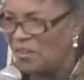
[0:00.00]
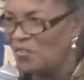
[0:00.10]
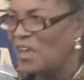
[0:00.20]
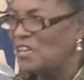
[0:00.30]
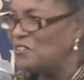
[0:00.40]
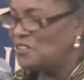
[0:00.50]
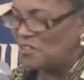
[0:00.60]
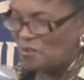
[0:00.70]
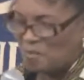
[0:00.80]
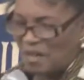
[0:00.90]
Thank you
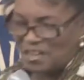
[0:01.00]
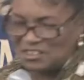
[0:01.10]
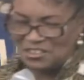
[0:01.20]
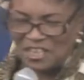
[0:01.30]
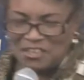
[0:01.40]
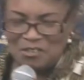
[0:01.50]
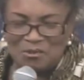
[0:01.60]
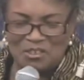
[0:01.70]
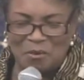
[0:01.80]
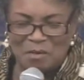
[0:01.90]
so much. Thank you
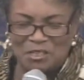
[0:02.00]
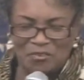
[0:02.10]
so much